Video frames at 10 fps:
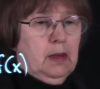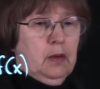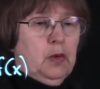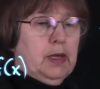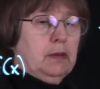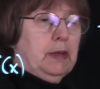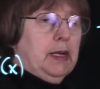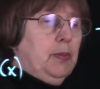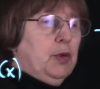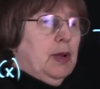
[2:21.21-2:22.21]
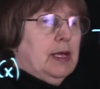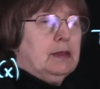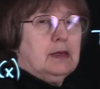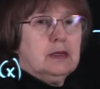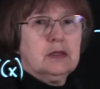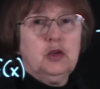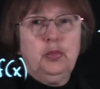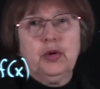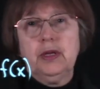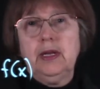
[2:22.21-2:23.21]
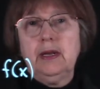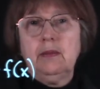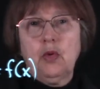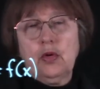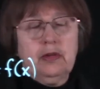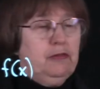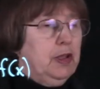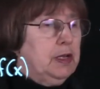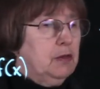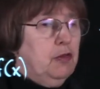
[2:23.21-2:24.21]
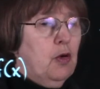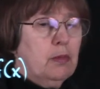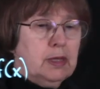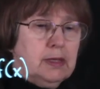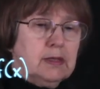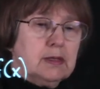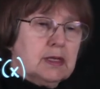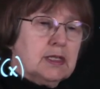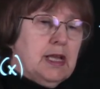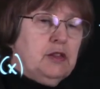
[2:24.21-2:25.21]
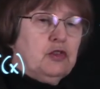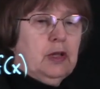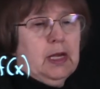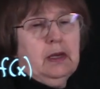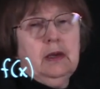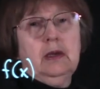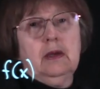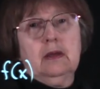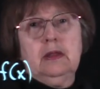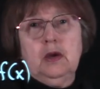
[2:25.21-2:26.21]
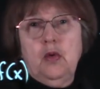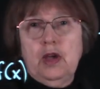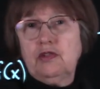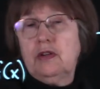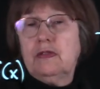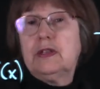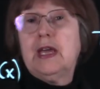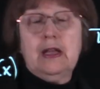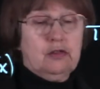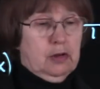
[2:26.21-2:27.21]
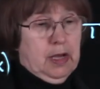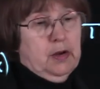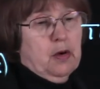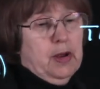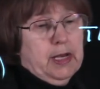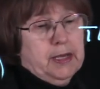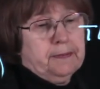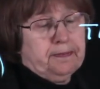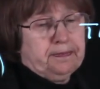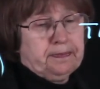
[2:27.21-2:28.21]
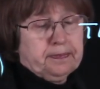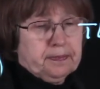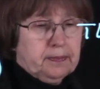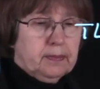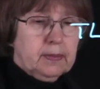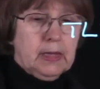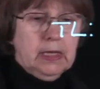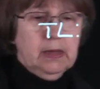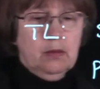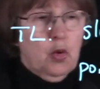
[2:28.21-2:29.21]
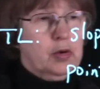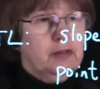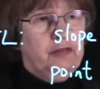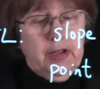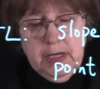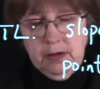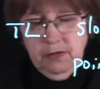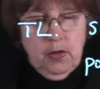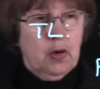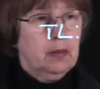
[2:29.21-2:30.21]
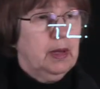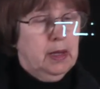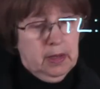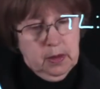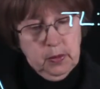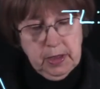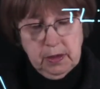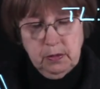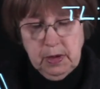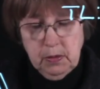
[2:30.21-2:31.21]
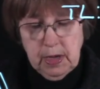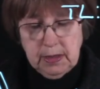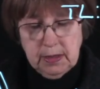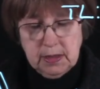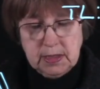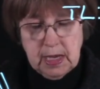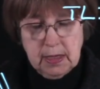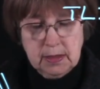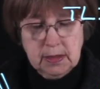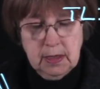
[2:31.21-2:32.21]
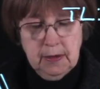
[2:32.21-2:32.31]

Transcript: We can manipulate this to put it in a more convenient form, but this is essentially the equation of the tangent line already. In the more convenient form, we can rewrite this as